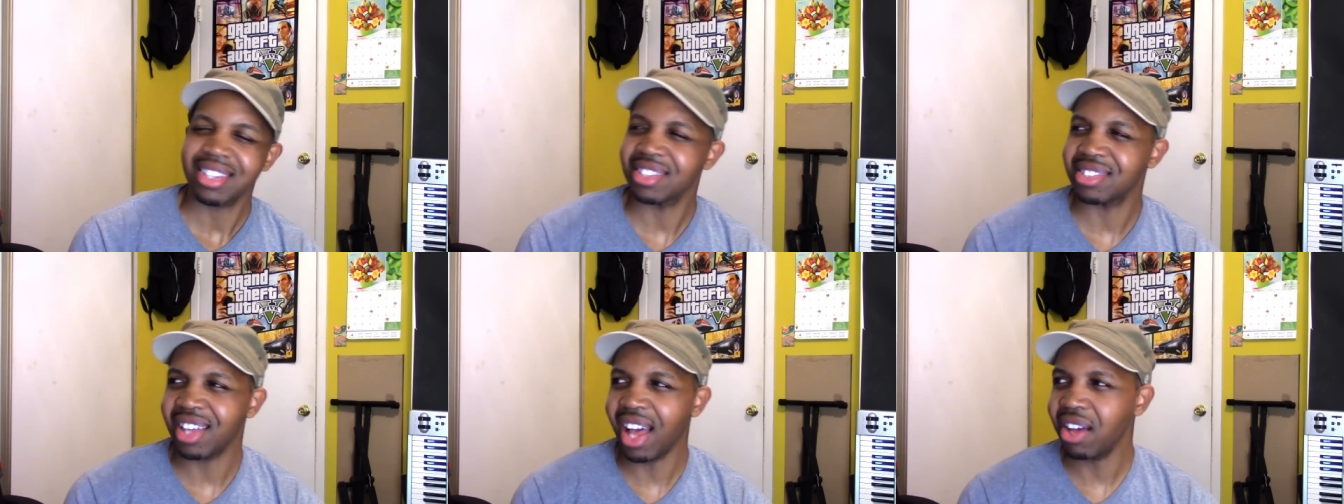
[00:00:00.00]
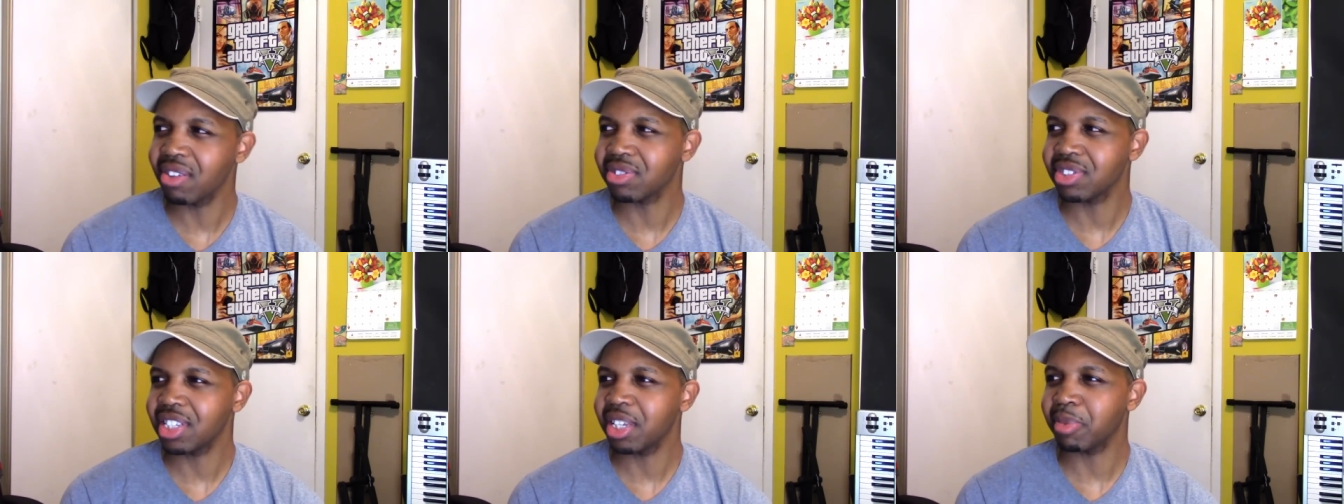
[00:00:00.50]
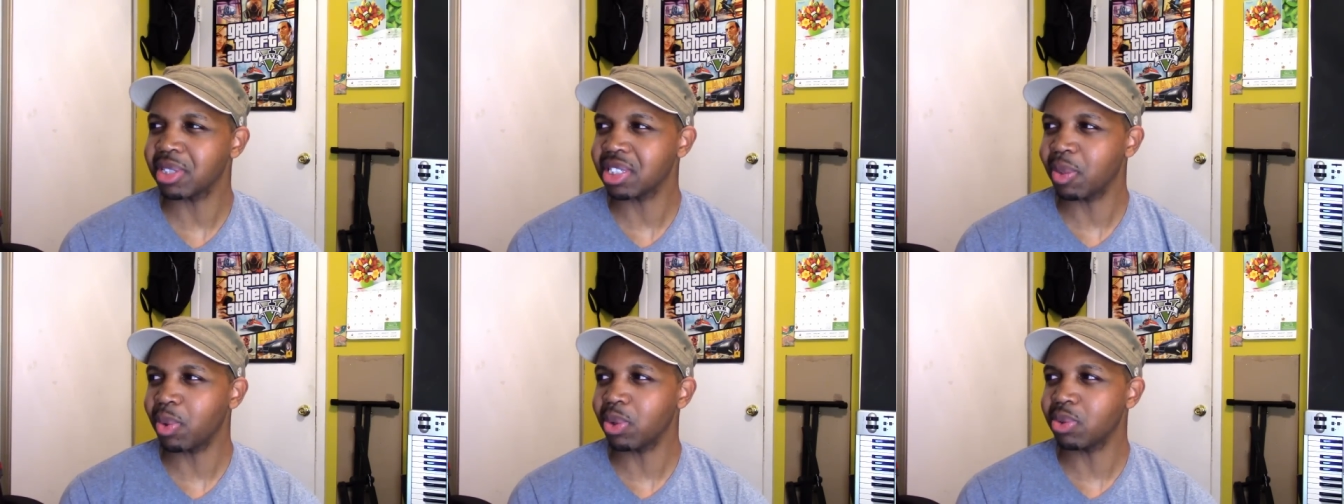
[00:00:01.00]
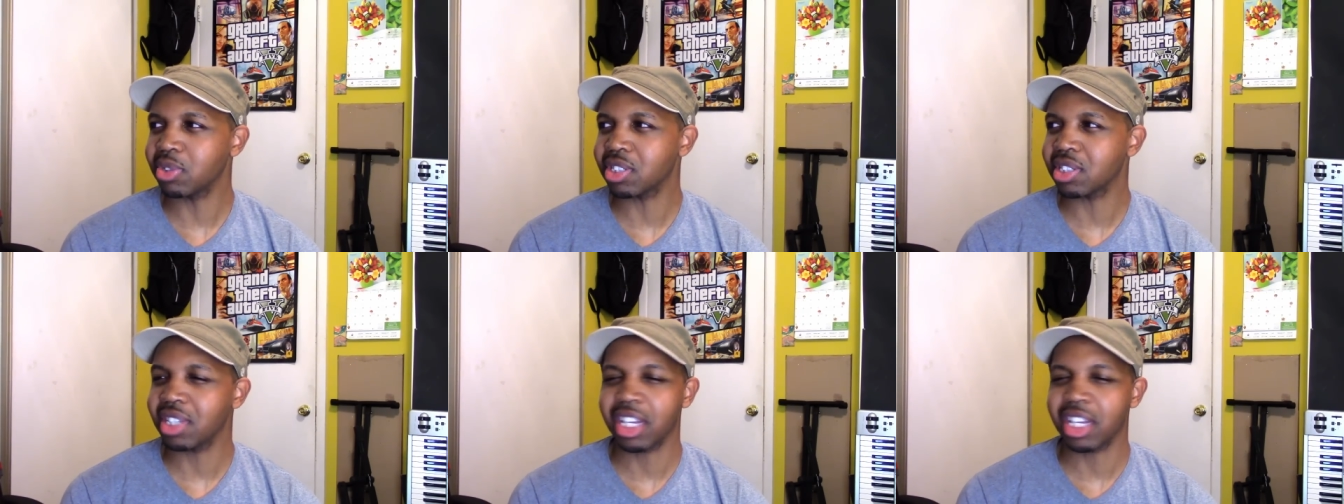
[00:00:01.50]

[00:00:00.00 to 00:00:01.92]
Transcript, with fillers: Because I don't see him as someone who's just